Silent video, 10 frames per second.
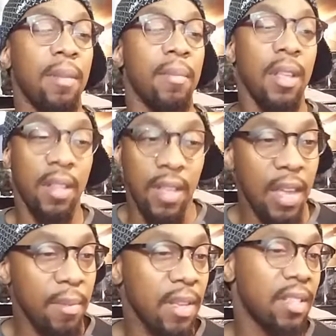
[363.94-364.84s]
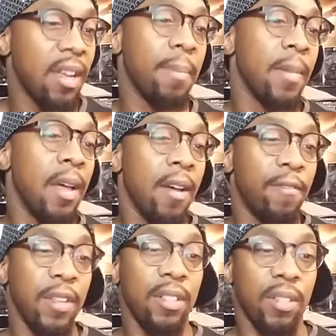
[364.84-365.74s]
them. The gang meets up.
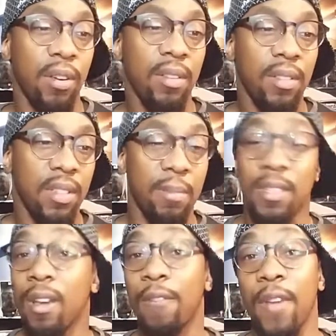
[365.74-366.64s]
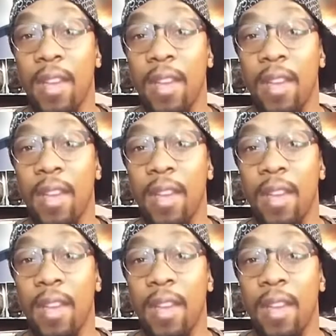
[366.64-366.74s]
Flint turns himself